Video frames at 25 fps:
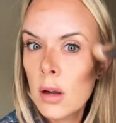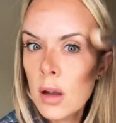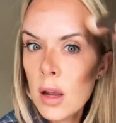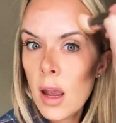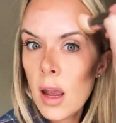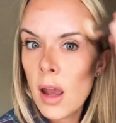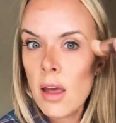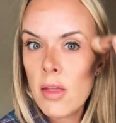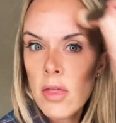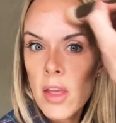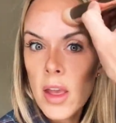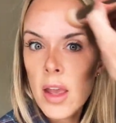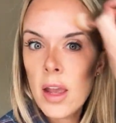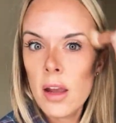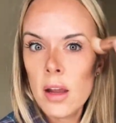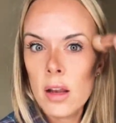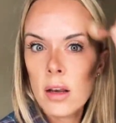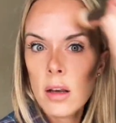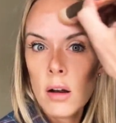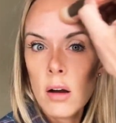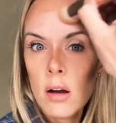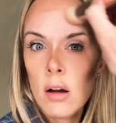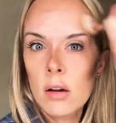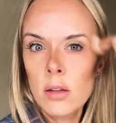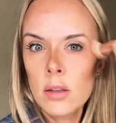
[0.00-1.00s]
And
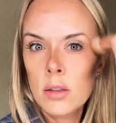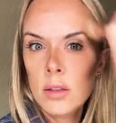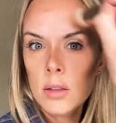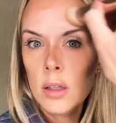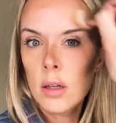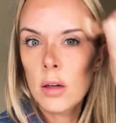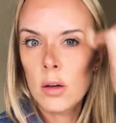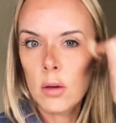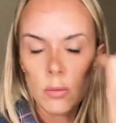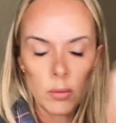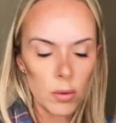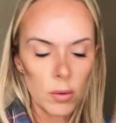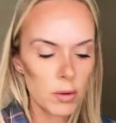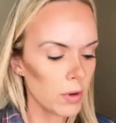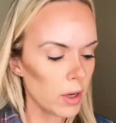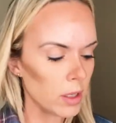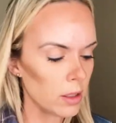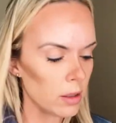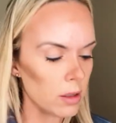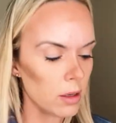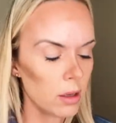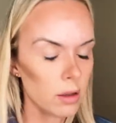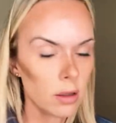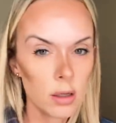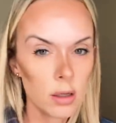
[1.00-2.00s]
then also we've got another